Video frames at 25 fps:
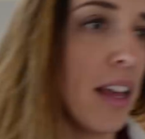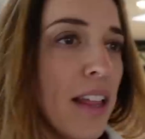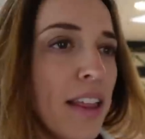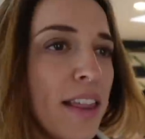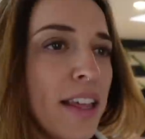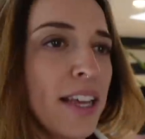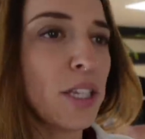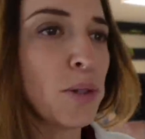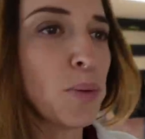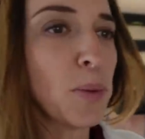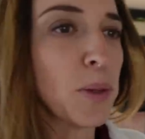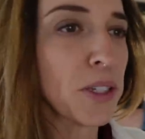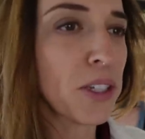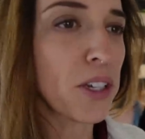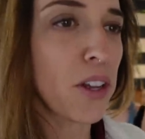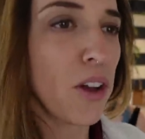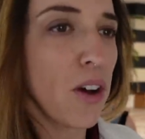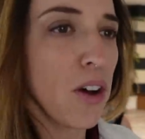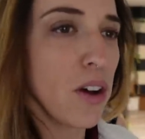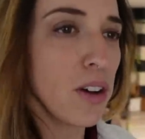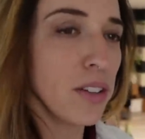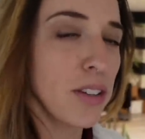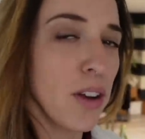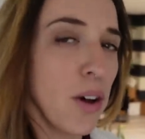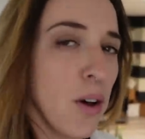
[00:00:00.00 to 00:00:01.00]
This one's
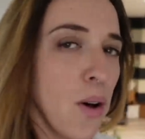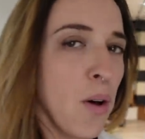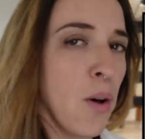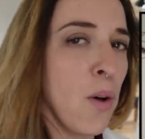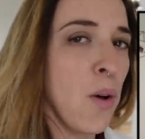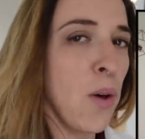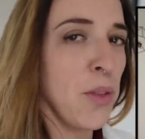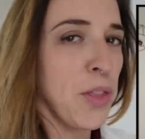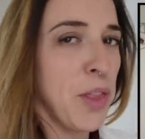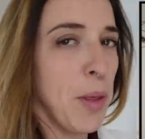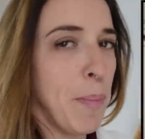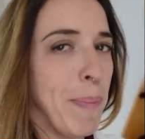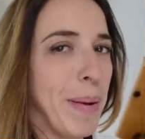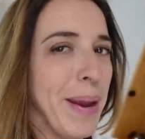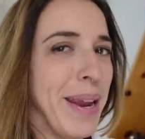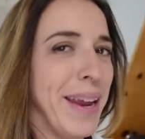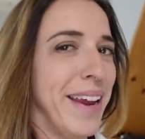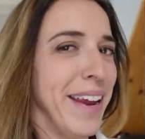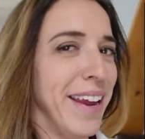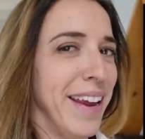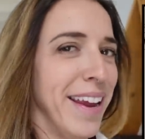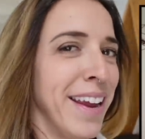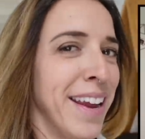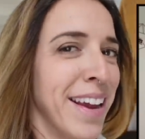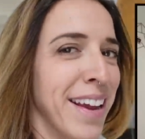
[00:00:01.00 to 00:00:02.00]
called Hold the
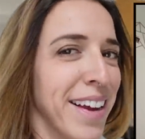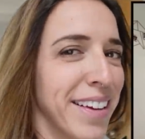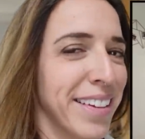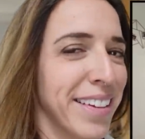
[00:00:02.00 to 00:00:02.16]
P.